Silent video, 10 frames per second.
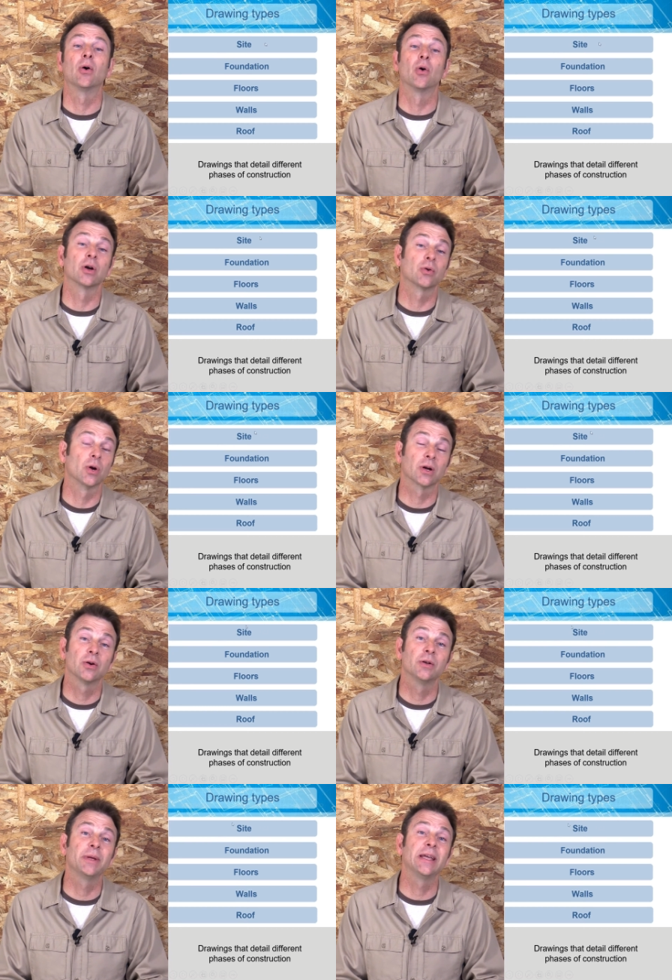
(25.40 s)
Or it
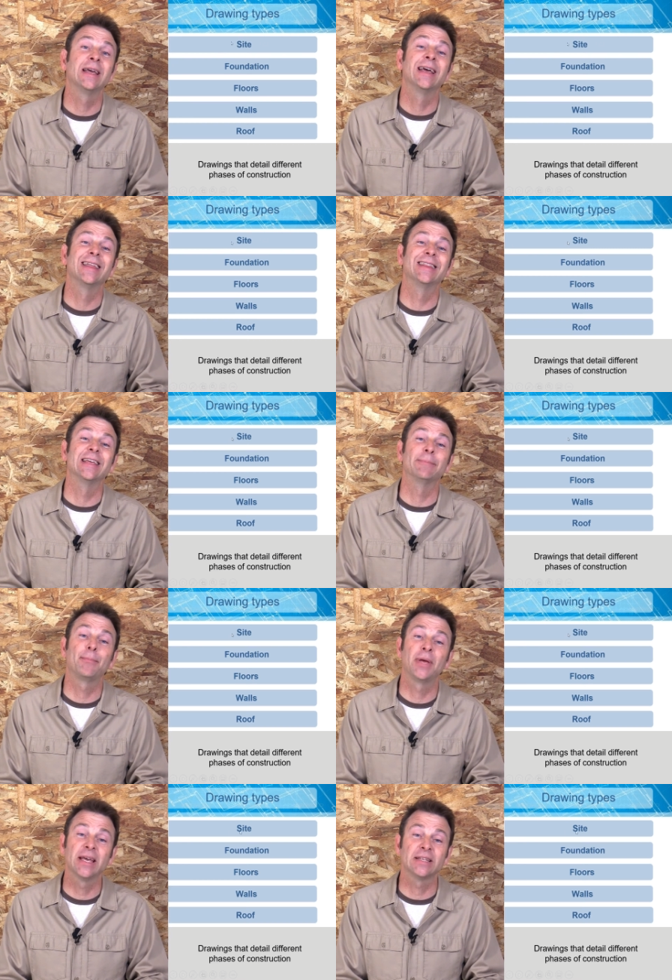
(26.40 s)
could be the
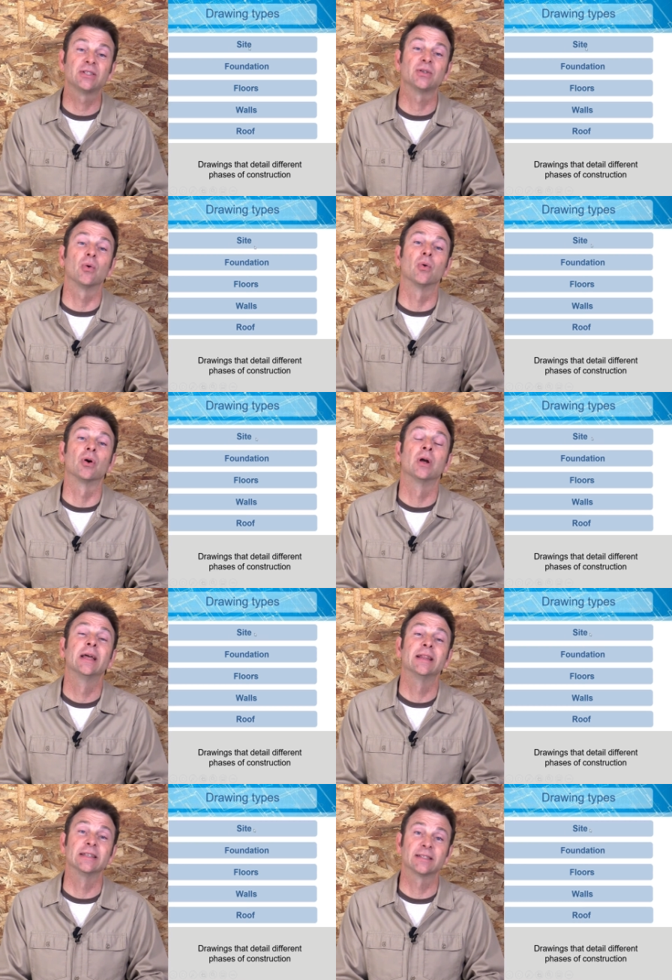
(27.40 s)
pitch or
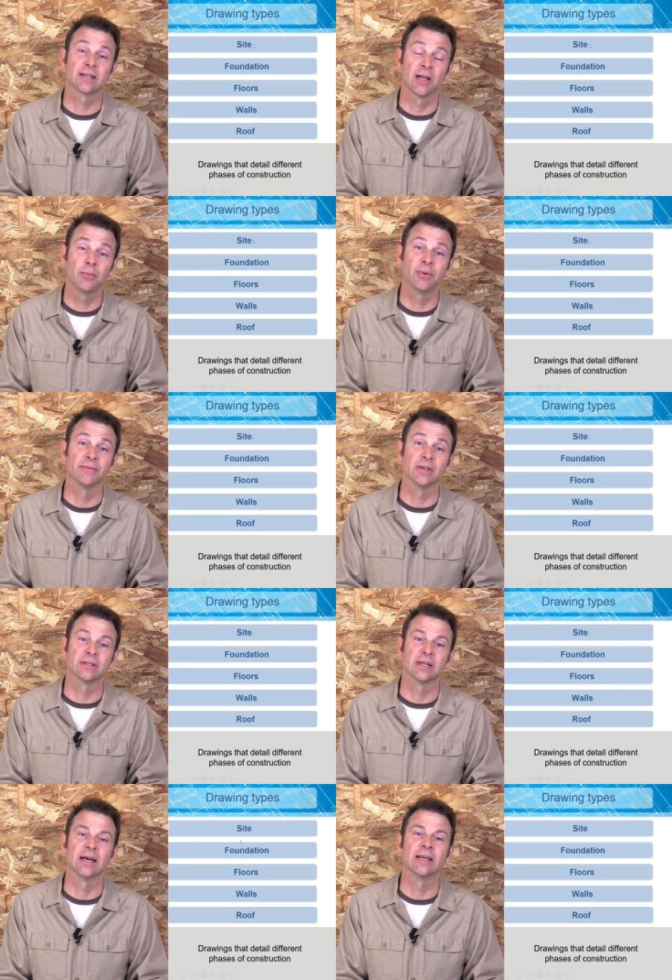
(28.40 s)
the slope of the
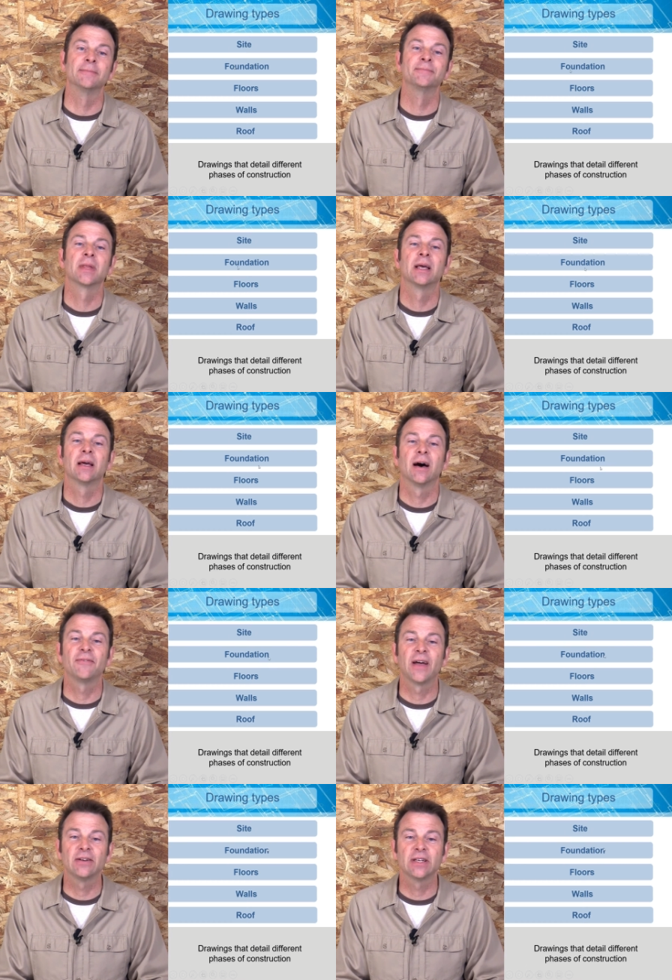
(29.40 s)
site. A
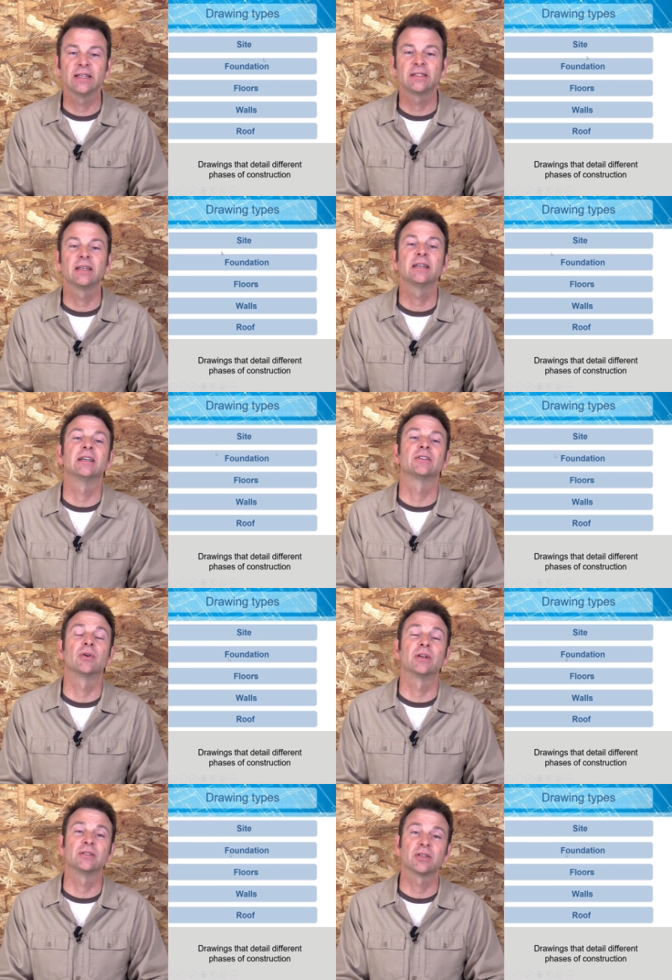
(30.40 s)
foundation is
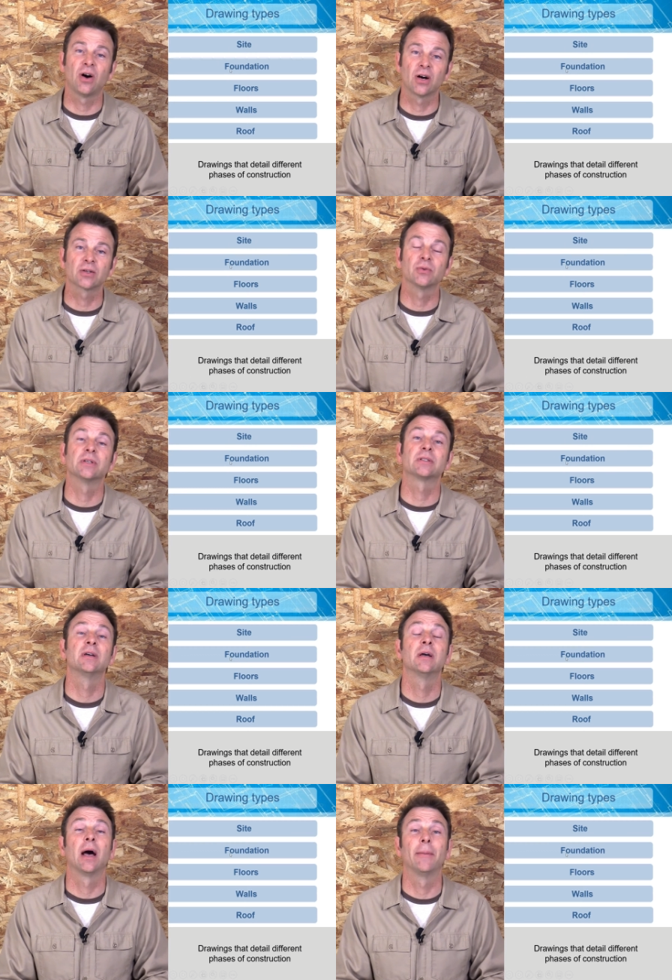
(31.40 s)
going to talk to us
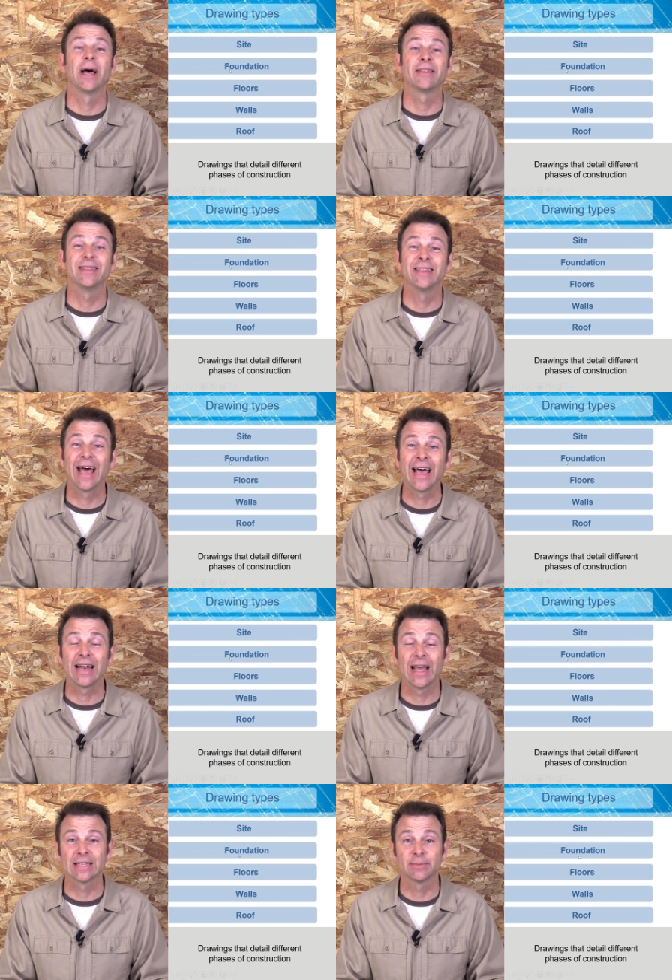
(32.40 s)
about
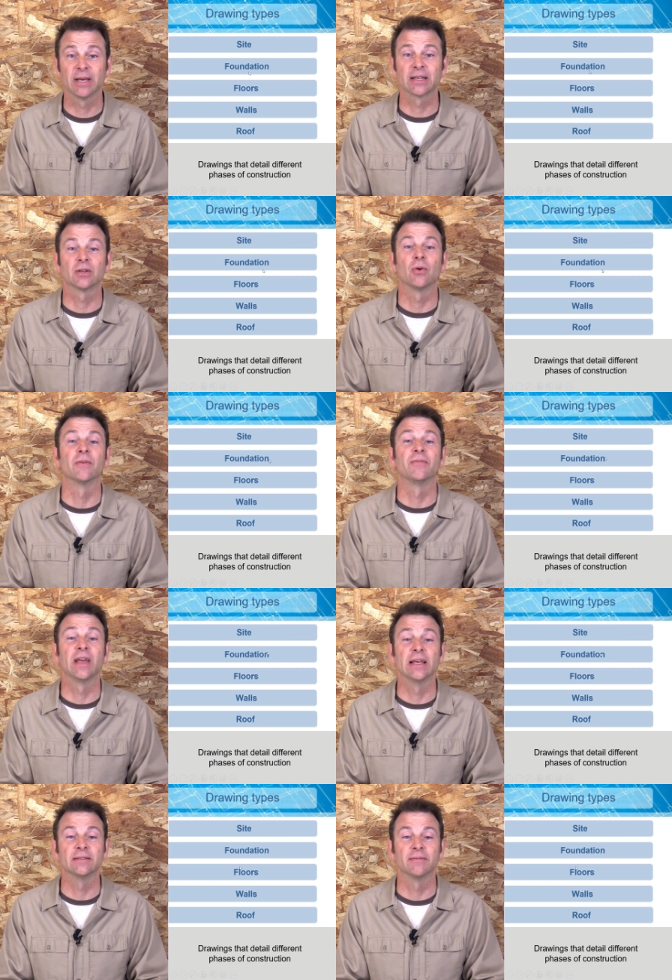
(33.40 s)
that aspect or
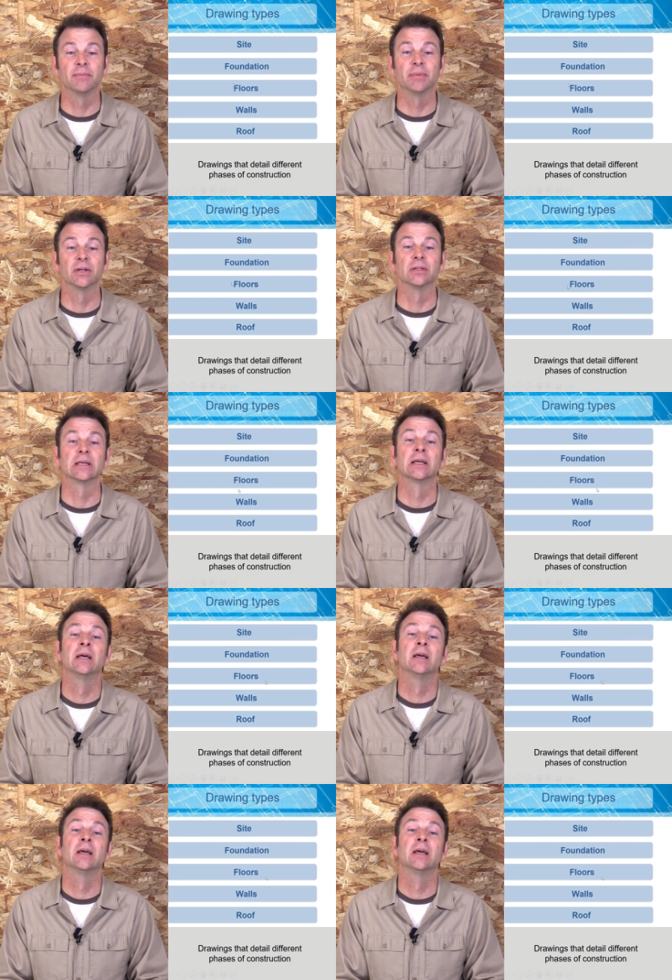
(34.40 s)
phase of the building.